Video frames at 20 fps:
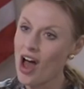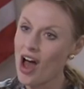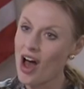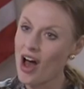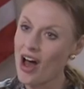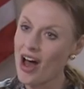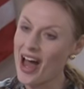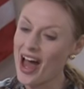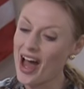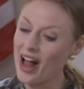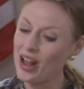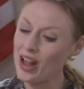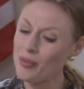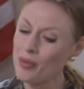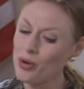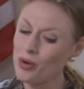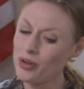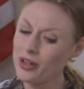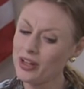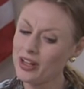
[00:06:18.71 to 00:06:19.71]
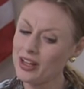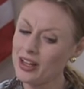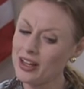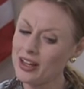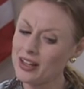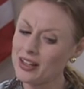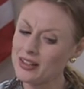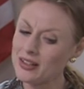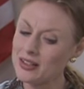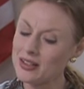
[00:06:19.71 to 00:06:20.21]
Alimony
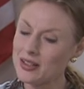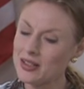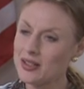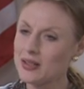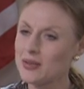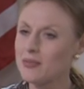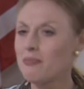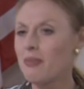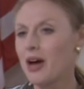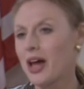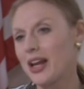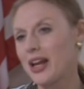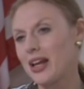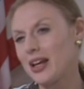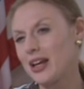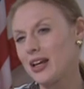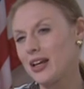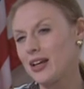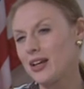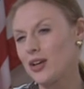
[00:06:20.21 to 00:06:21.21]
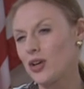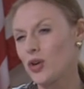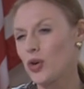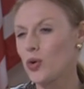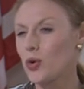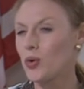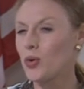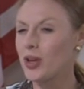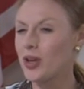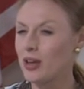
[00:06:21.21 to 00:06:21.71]
is money
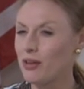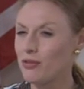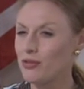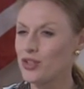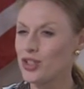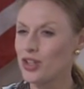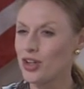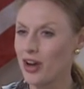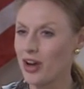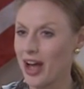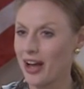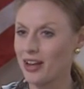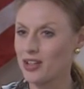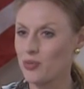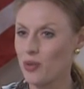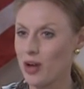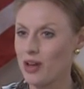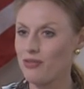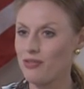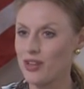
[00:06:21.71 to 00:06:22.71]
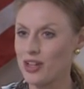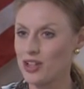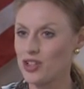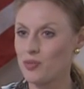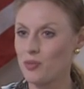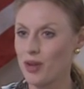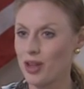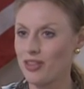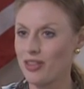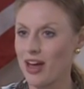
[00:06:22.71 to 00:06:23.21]
you give to your ex-wife each
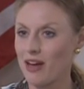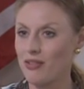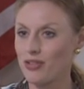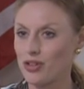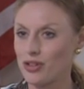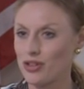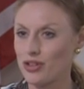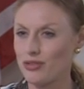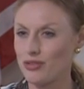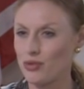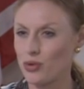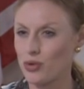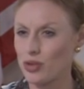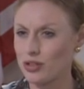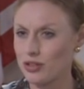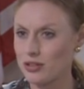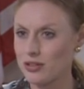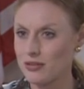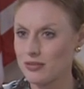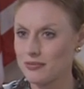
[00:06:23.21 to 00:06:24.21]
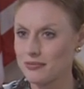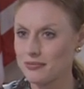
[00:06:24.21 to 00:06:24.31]
month after a divorce.